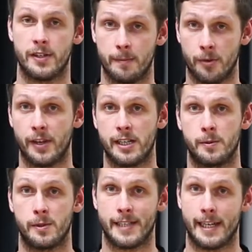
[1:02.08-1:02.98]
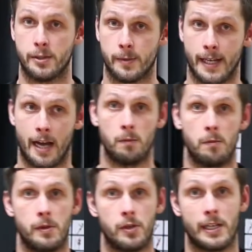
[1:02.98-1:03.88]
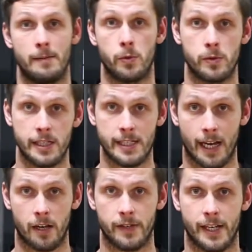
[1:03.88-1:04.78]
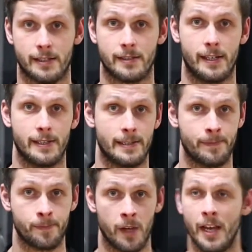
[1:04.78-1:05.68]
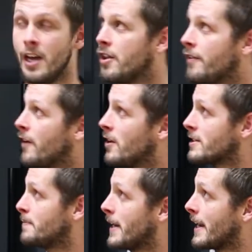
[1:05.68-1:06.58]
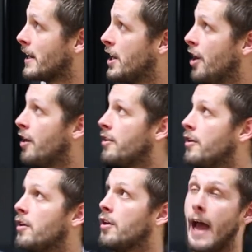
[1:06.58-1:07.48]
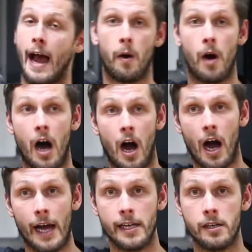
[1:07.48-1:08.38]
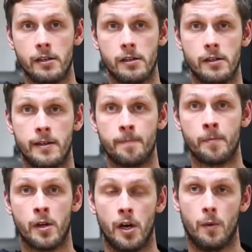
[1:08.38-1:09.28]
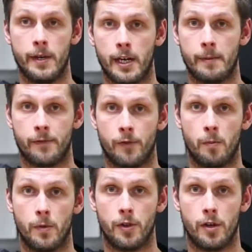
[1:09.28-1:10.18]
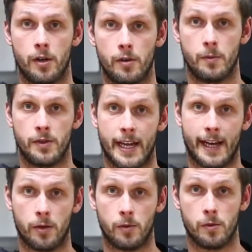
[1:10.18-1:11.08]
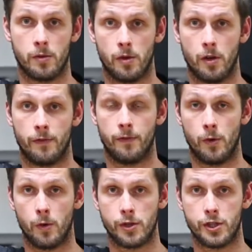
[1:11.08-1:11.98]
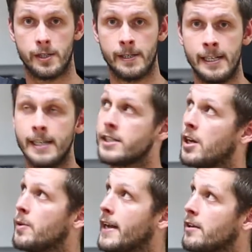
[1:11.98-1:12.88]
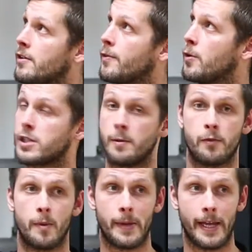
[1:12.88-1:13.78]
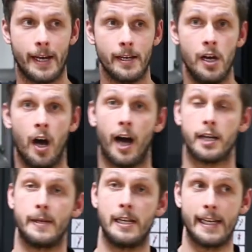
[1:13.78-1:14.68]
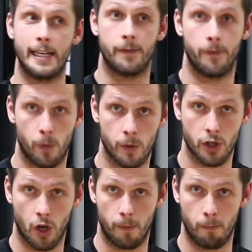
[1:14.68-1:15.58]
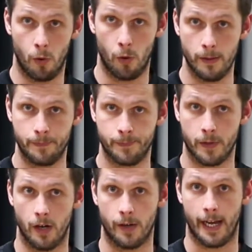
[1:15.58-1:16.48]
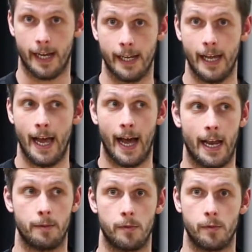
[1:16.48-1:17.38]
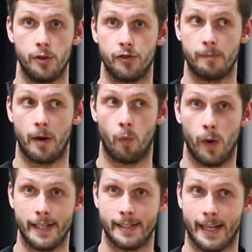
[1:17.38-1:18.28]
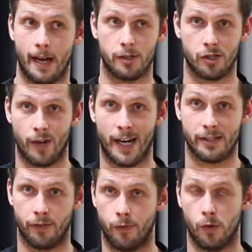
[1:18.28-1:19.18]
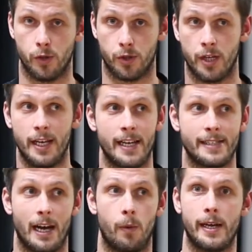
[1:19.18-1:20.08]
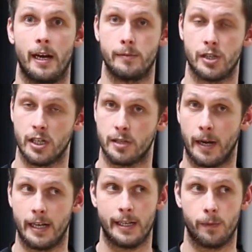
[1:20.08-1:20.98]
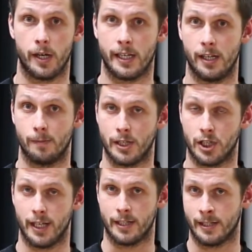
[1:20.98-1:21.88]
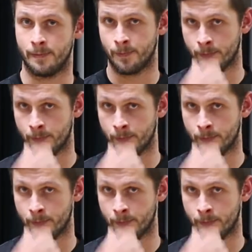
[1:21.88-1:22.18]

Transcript: a number of things we want to take into account when we're looking at more detail of the exercise. The first being, how high are we coming from with the angle of force? So with the angle of force coming from up here, I'm going to be leaning forwards a lot more, okay, and using my weight to counteract the force. That way I'm just mainly working on my chest.